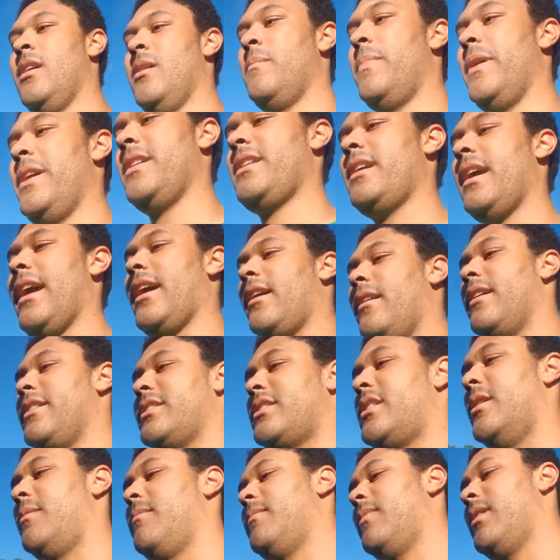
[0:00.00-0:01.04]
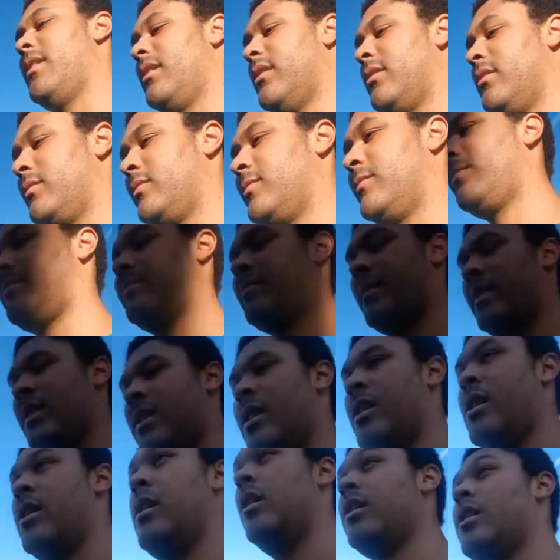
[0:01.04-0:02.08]
But yeah, it kind
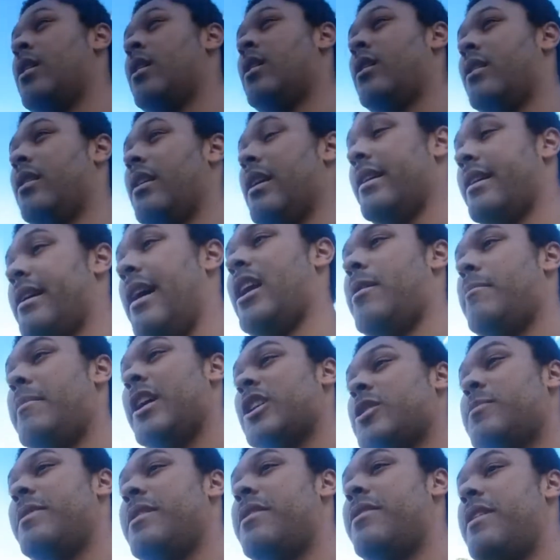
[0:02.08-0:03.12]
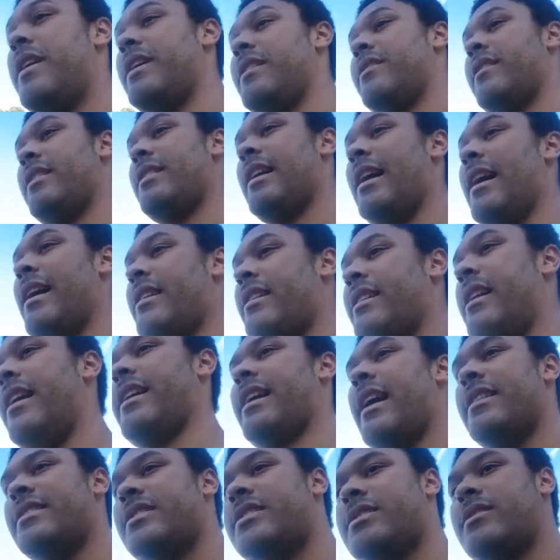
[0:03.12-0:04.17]
of makes me think that, yeah, I
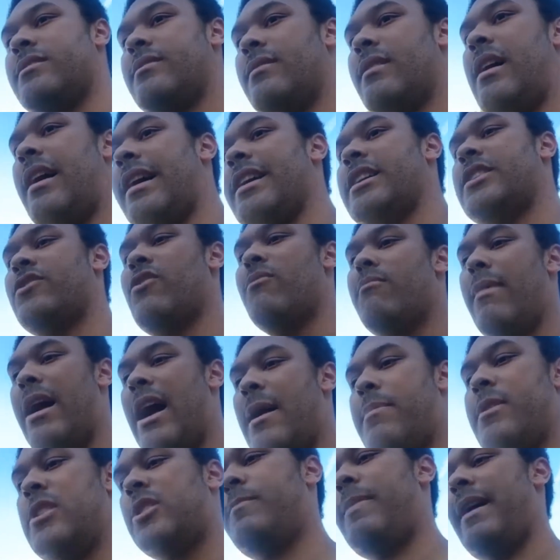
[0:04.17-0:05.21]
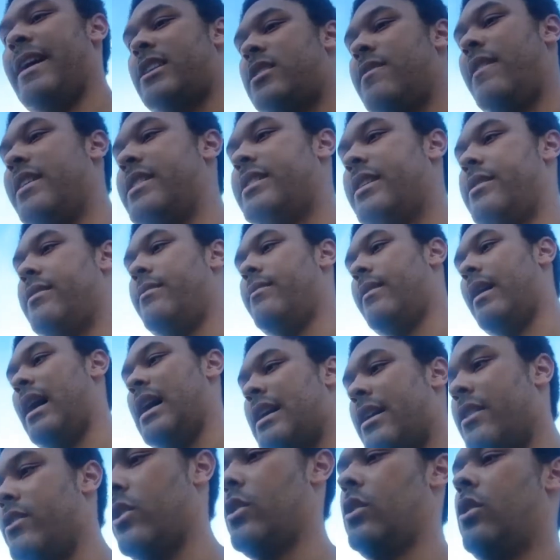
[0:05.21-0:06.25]
guess from my perspective, I
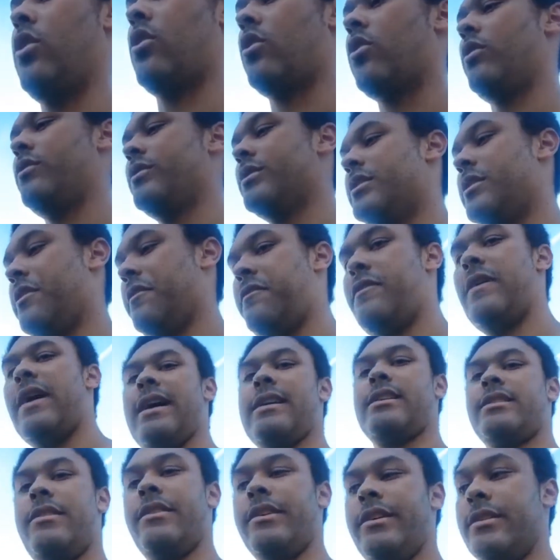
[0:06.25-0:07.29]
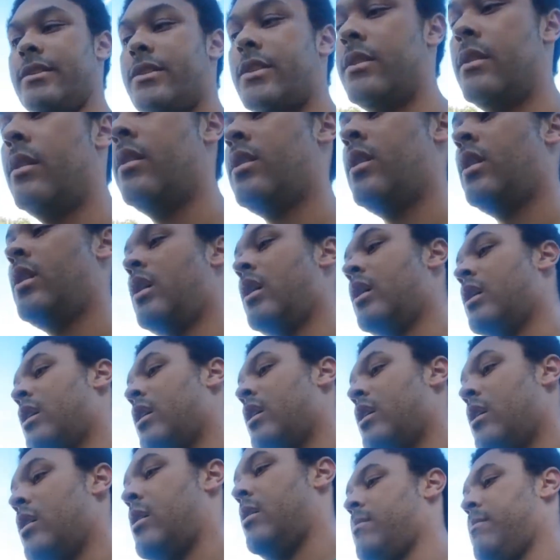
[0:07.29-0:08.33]
didn't clock on to the fact that
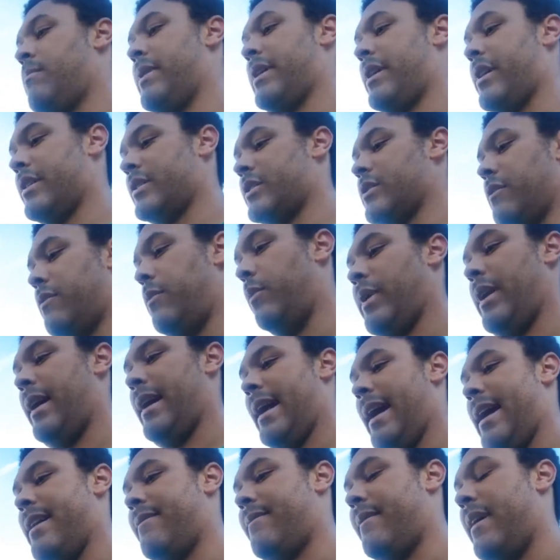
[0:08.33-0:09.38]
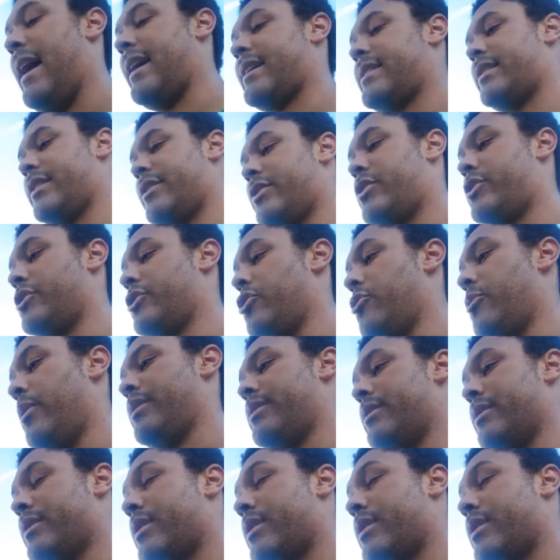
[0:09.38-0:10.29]
because of what I had access to